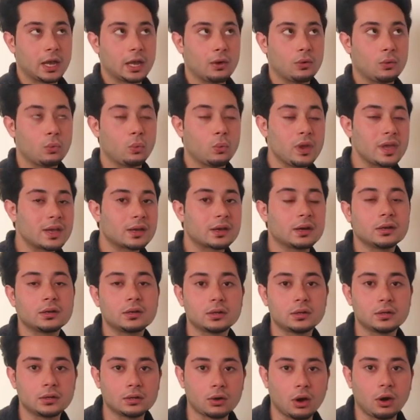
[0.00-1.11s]
we
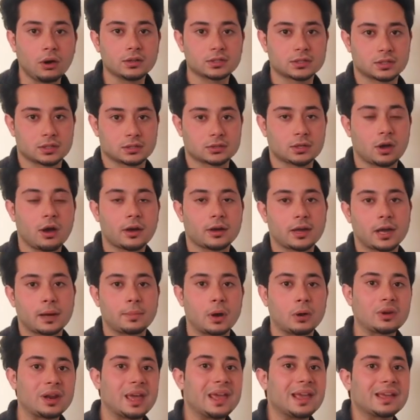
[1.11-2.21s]
cannot talk about
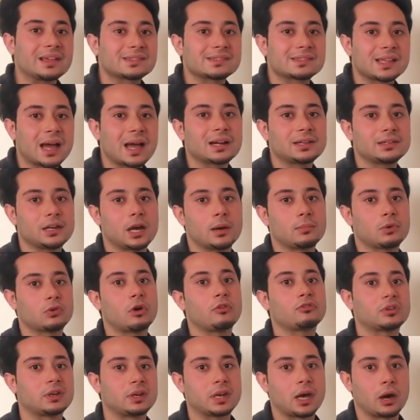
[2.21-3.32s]
the exact number of
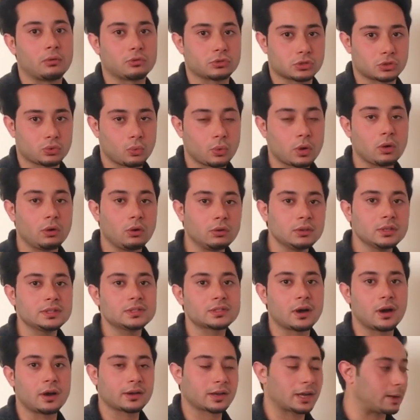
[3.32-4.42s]
nouns. We only
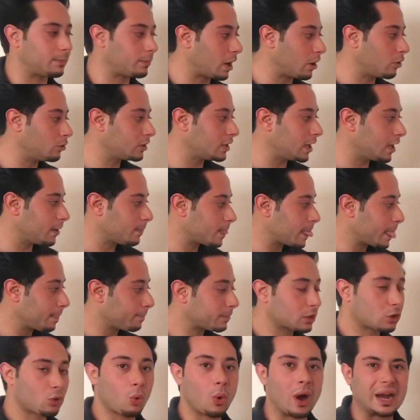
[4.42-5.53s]
talk about the
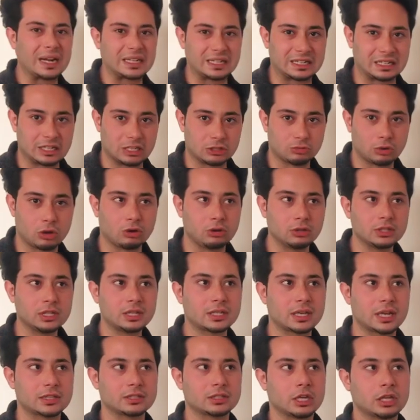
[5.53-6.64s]
quantities. We only
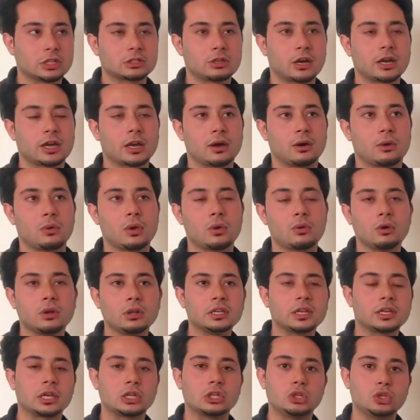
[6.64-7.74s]

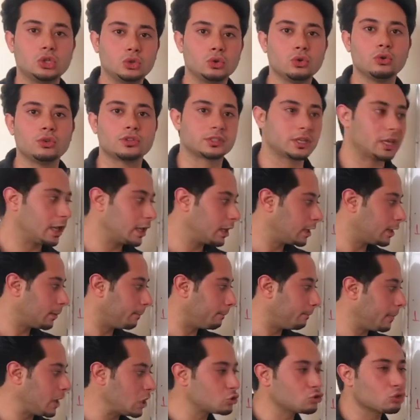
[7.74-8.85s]
can use the
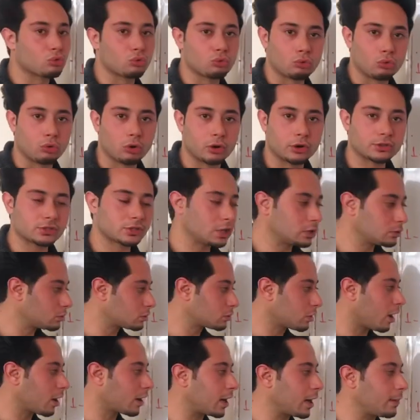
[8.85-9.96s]
measure words to
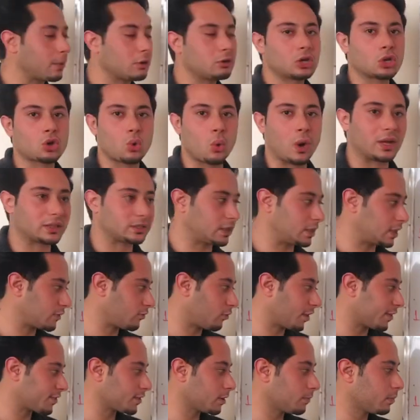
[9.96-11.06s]
talk about the quantities. For
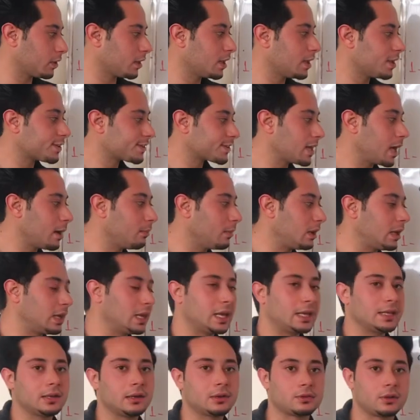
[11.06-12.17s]
example, some,
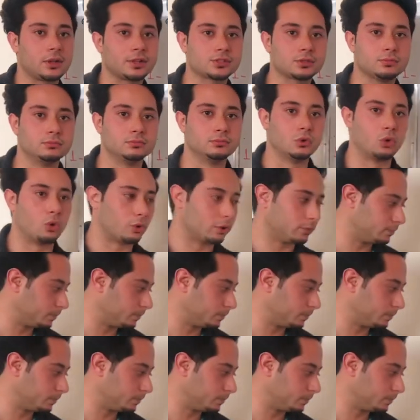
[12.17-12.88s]
little, and also more.